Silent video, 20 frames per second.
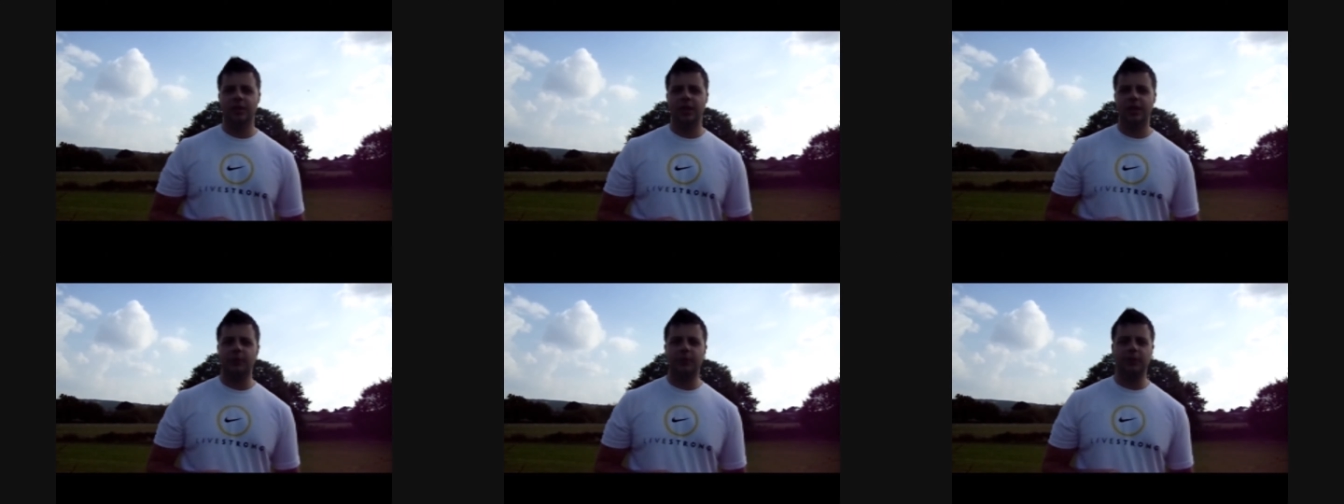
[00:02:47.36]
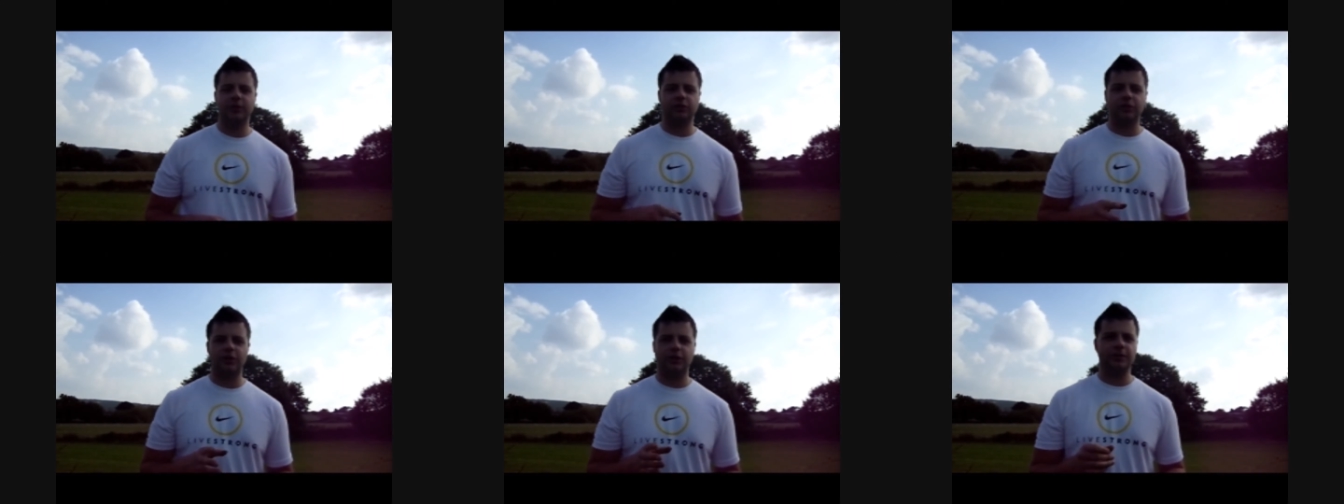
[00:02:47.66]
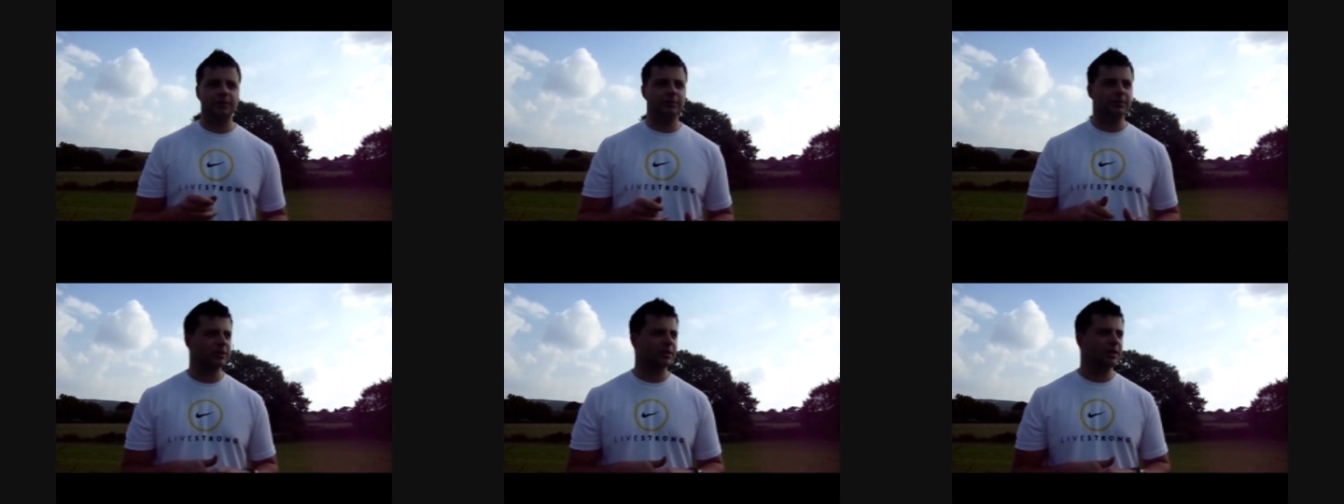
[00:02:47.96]
Anyway,
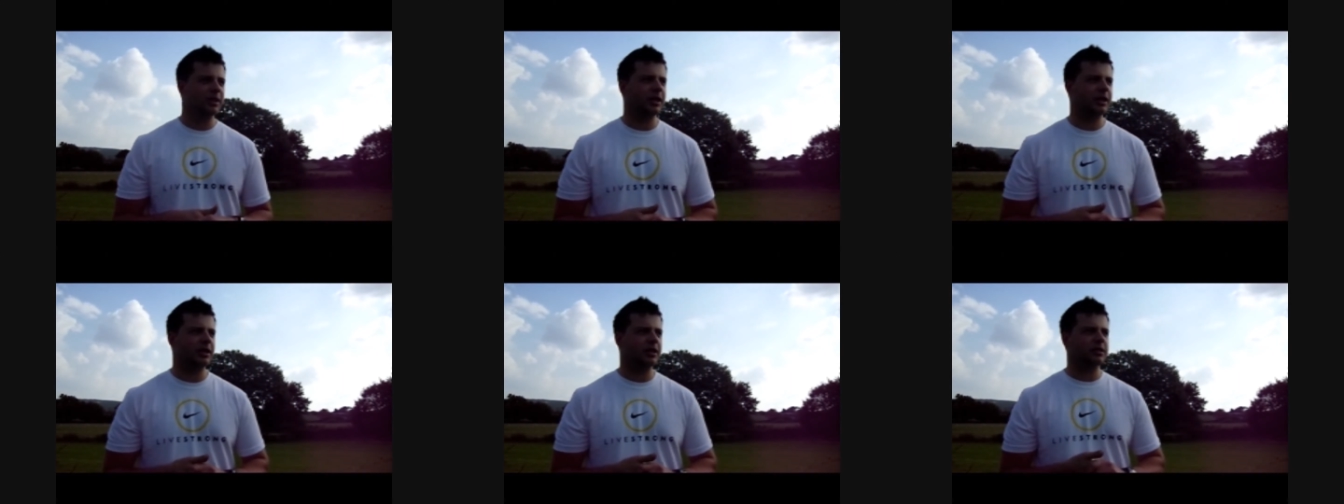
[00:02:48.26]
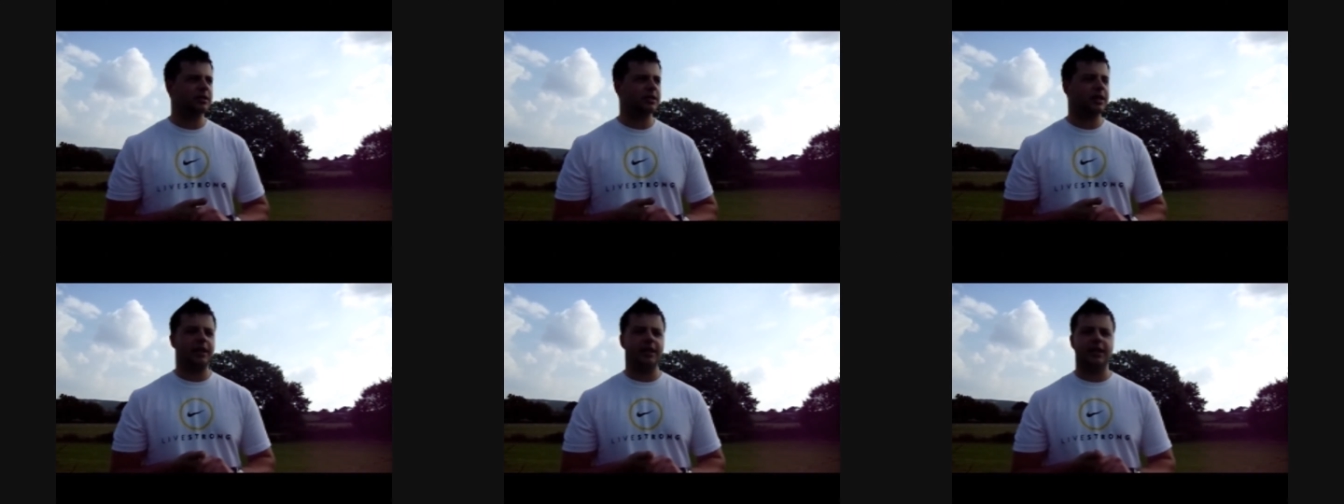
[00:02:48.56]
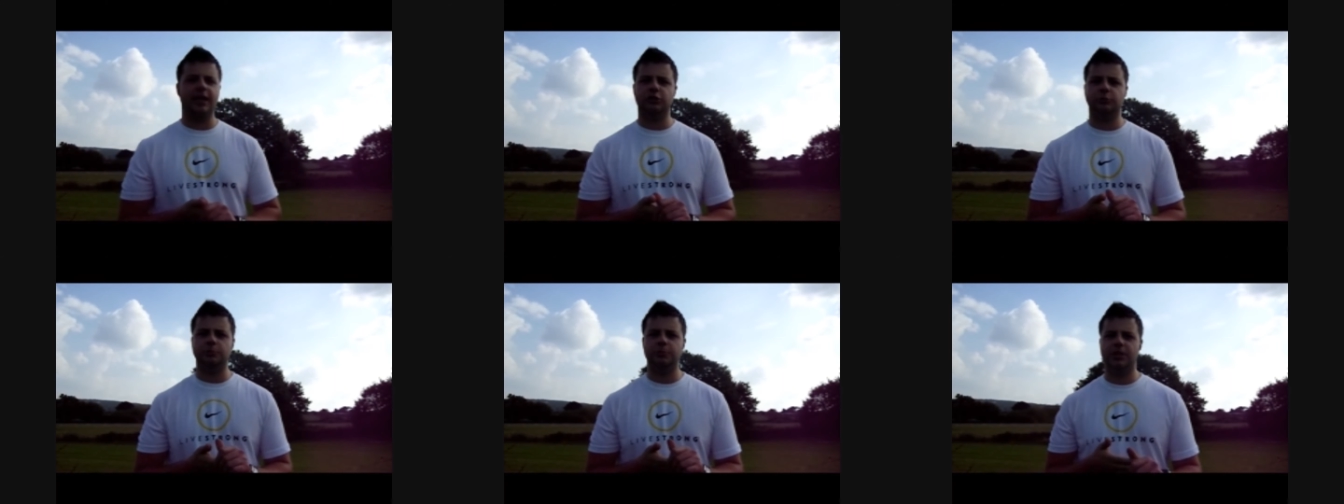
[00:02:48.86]
sorry. Uh, yeah,
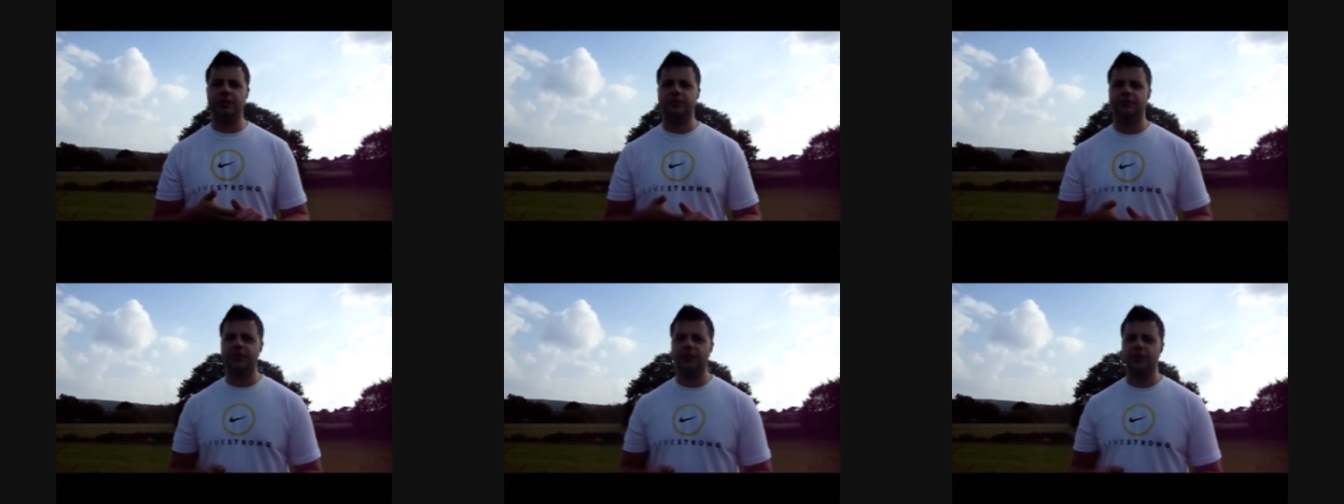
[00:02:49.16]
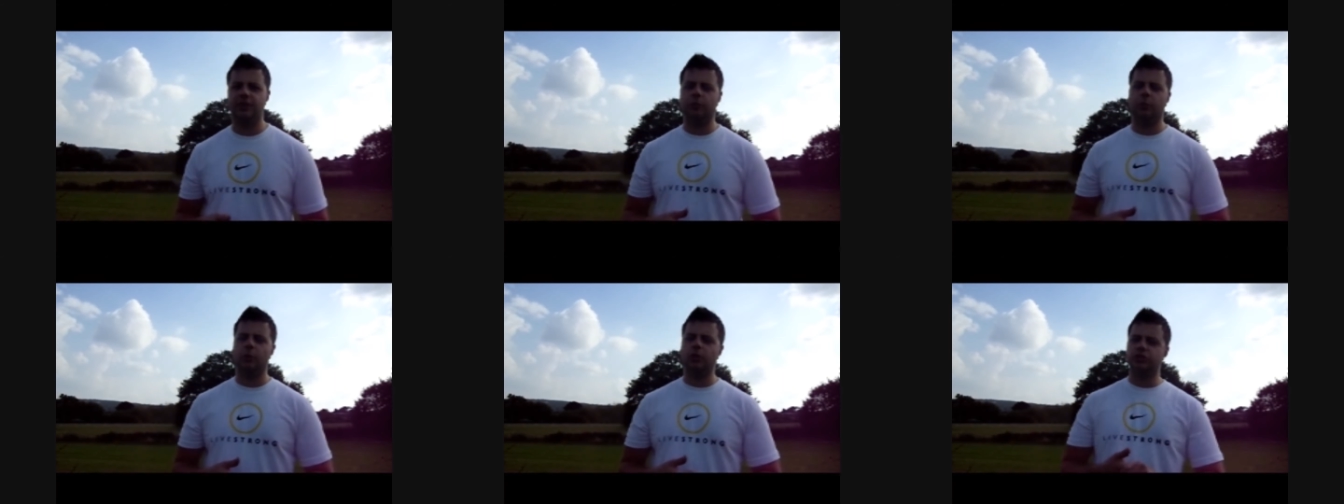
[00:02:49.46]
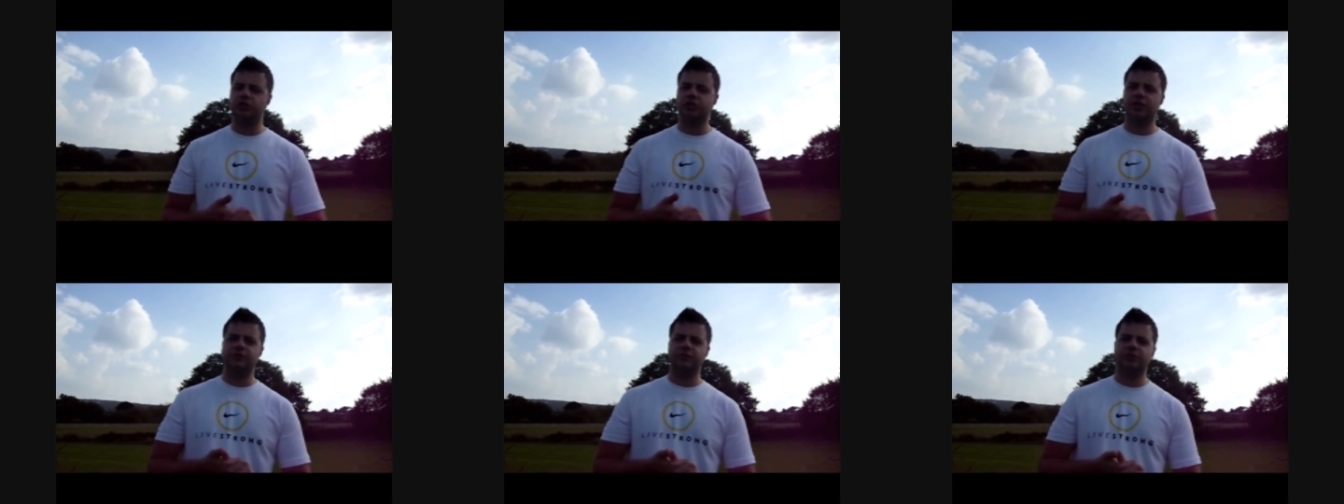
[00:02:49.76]
he asked me if it a uh,
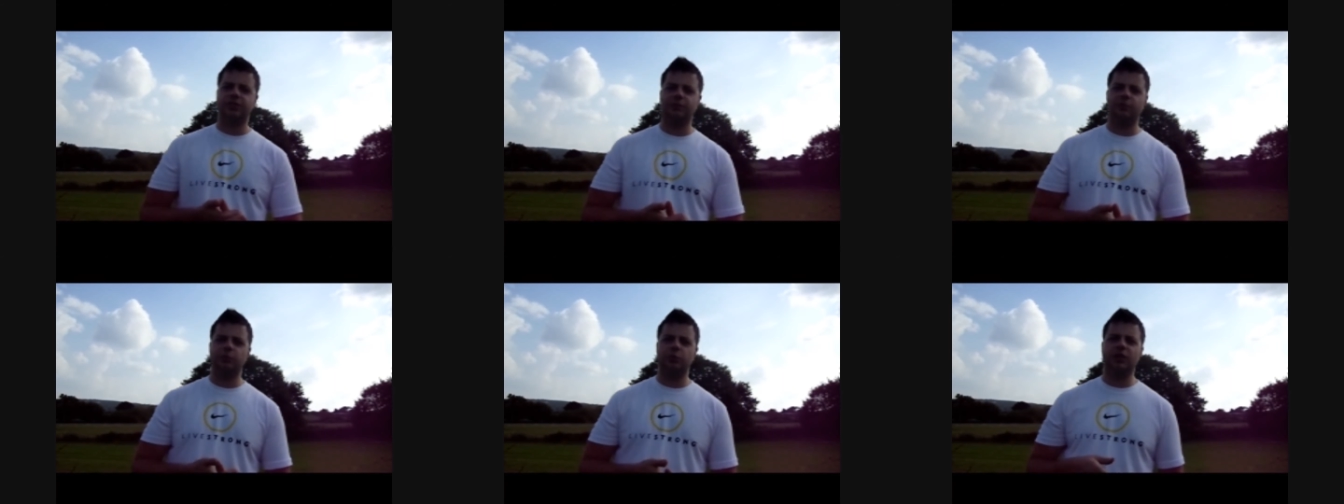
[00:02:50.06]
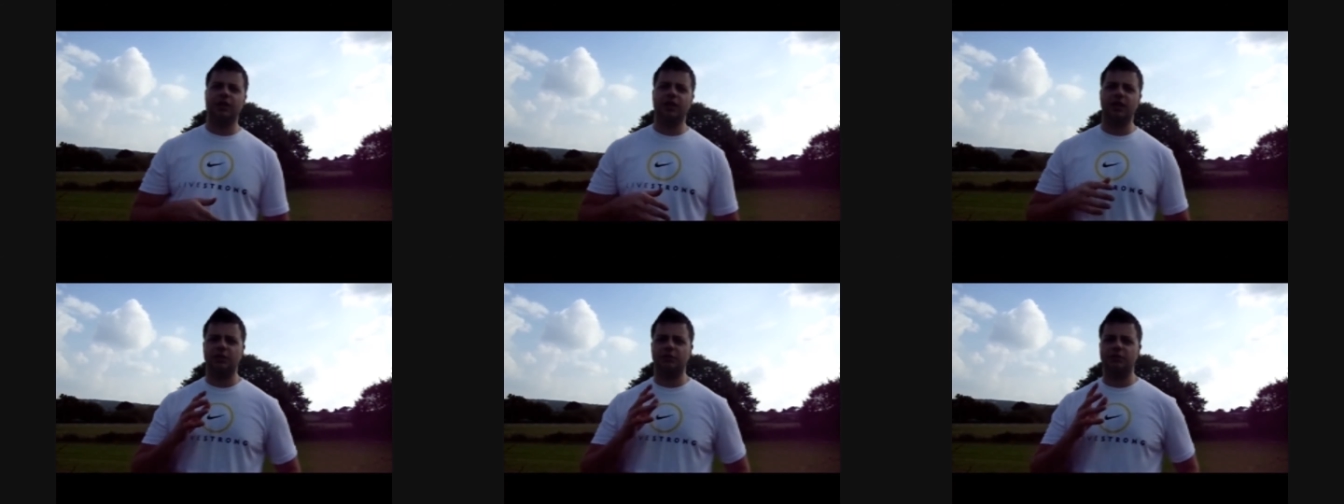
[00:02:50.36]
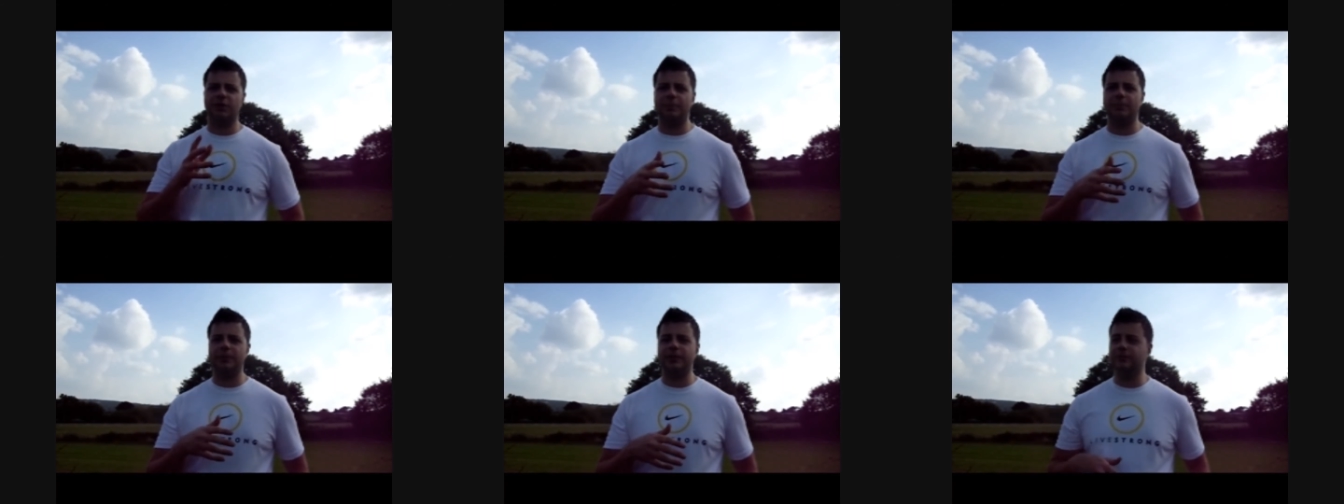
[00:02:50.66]
177 killer
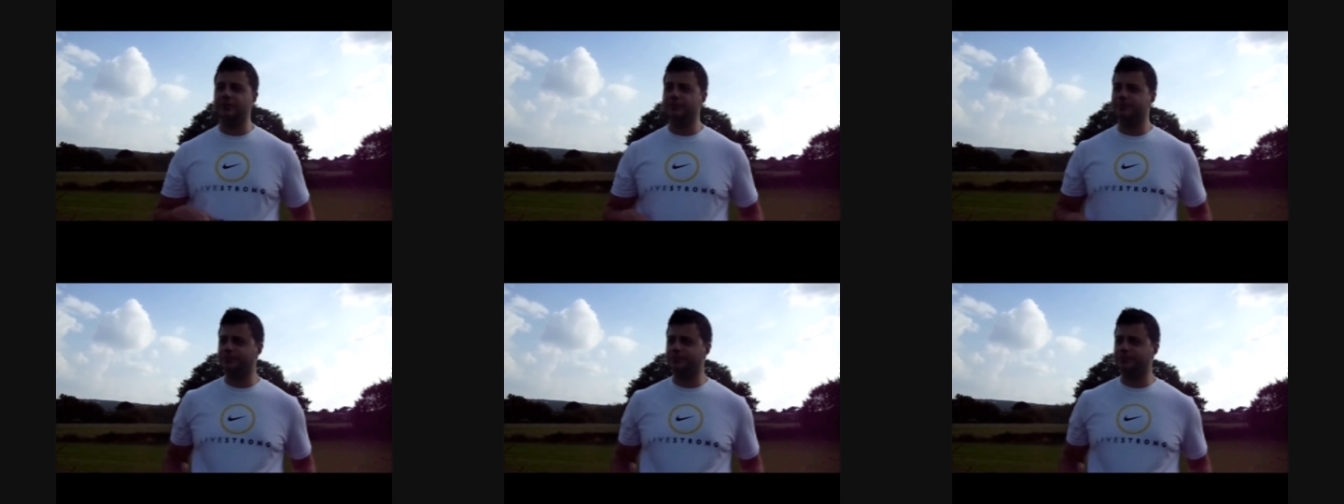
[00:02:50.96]
rabbit.